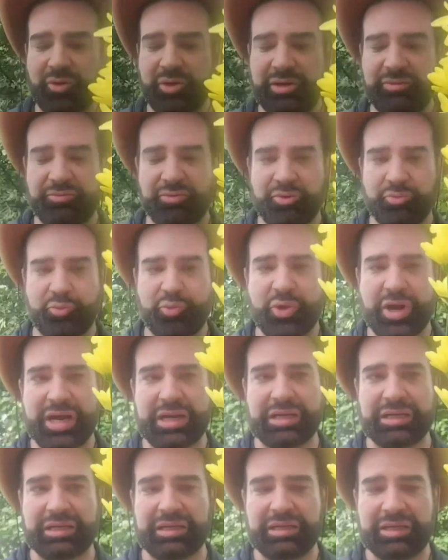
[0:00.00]
only from
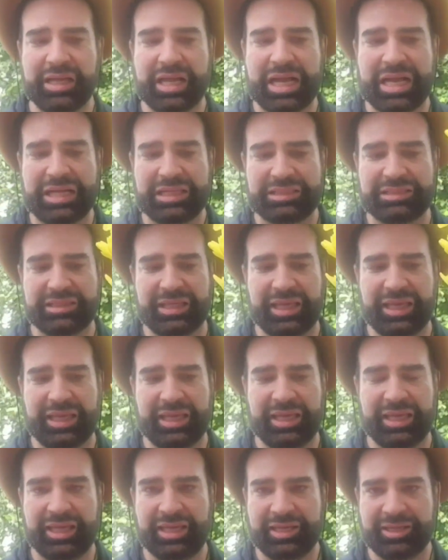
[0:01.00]
one
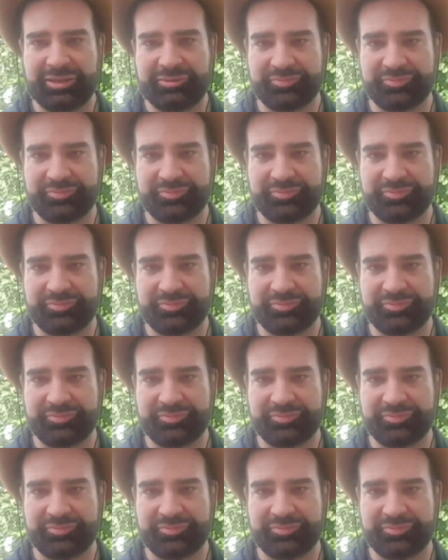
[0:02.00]
cutting.